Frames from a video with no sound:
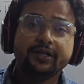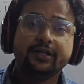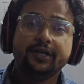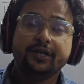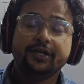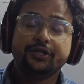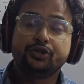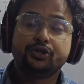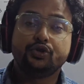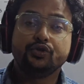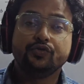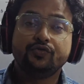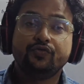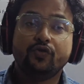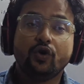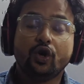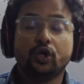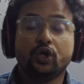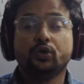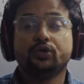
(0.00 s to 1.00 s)
thing is to
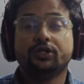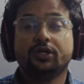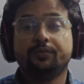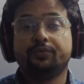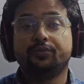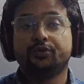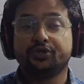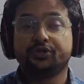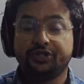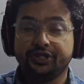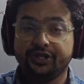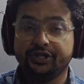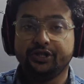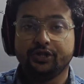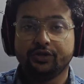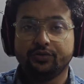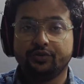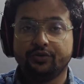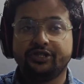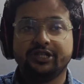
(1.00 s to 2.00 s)
follow the
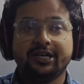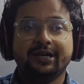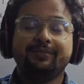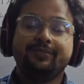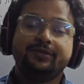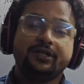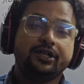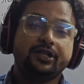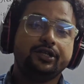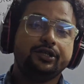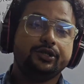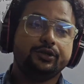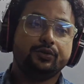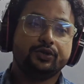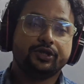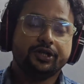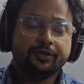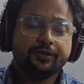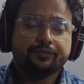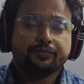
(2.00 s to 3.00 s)
procedure which I am telling you.
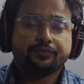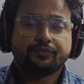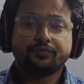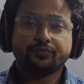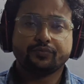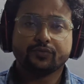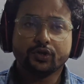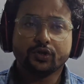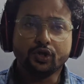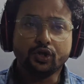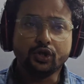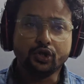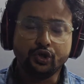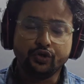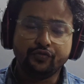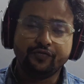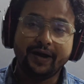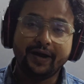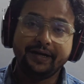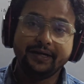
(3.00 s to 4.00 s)
Okay.
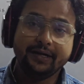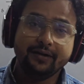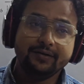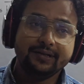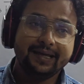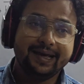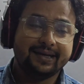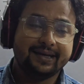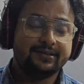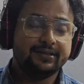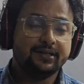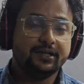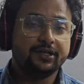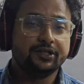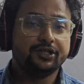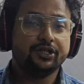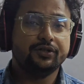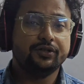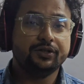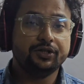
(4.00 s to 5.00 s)
To find out the
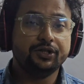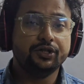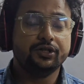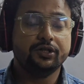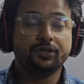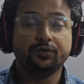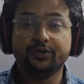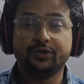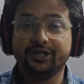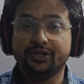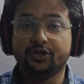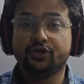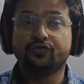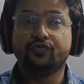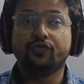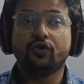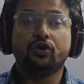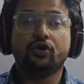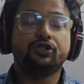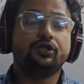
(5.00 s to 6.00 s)
acceleration, you need to
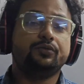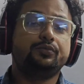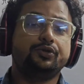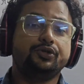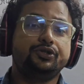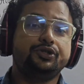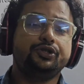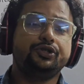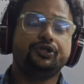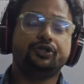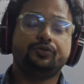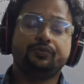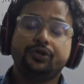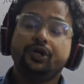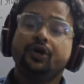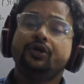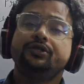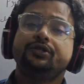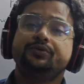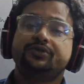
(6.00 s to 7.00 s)
follow the procedure,
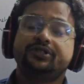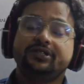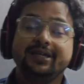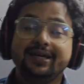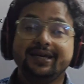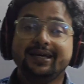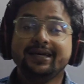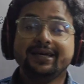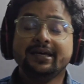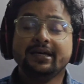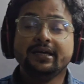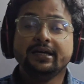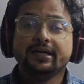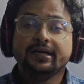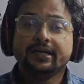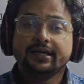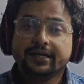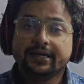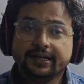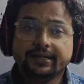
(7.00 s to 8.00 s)
because you see,
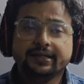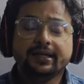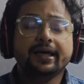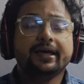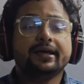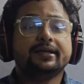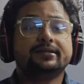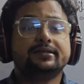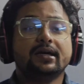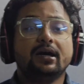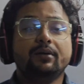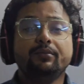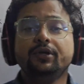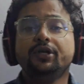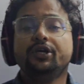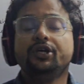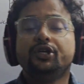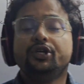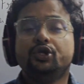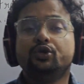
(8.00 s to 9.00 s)
in the
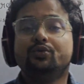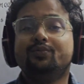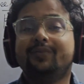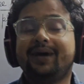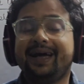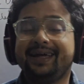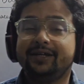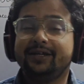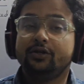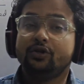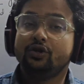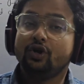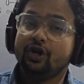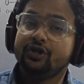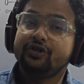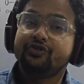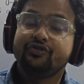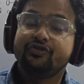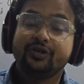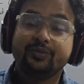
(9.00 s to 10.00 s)
exam you might
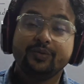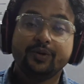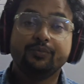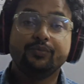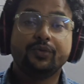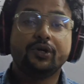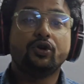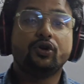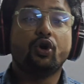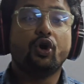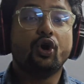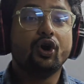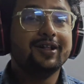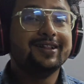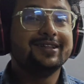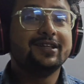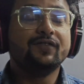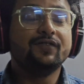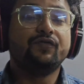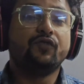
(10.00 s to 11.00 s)
not remember
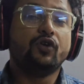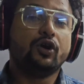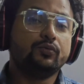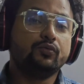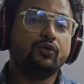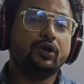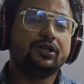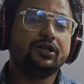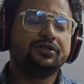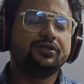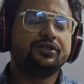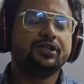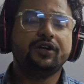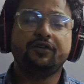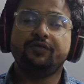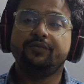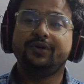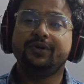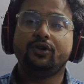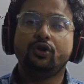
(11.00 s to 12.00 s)
all the formulas.
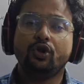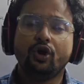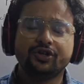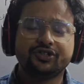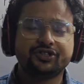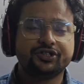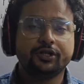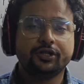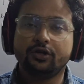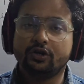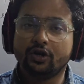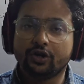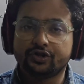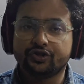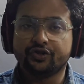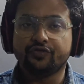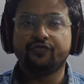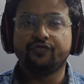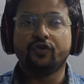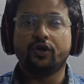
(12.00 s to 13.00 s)
There will be lots and
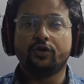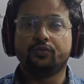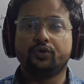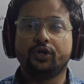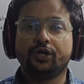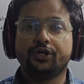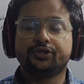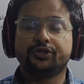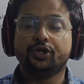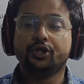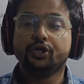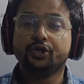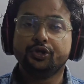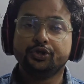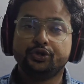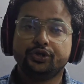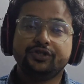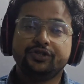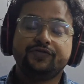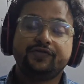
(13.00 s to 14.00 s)
lots of formulas.
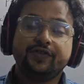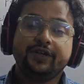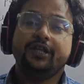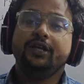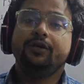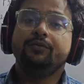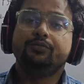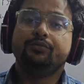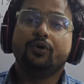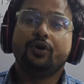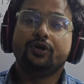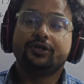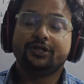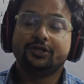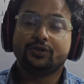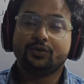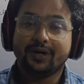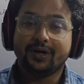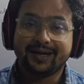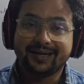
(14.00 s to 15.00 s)
So it's very
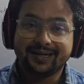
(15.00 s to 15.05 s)
important to